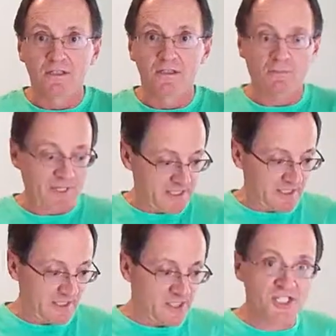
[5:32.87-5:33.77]
to
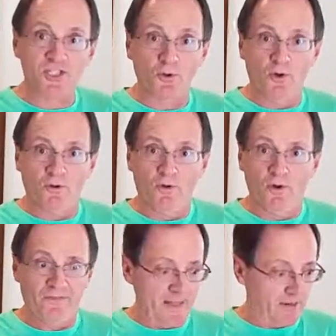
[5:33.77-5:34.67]
basically saw
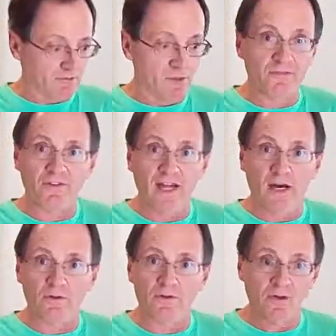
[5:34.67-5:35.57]
off that rough
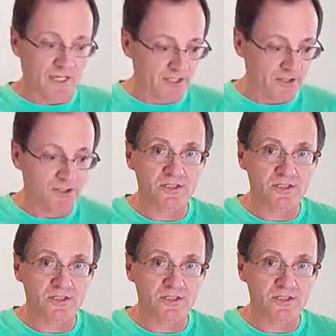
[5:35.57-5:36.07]
outer edge.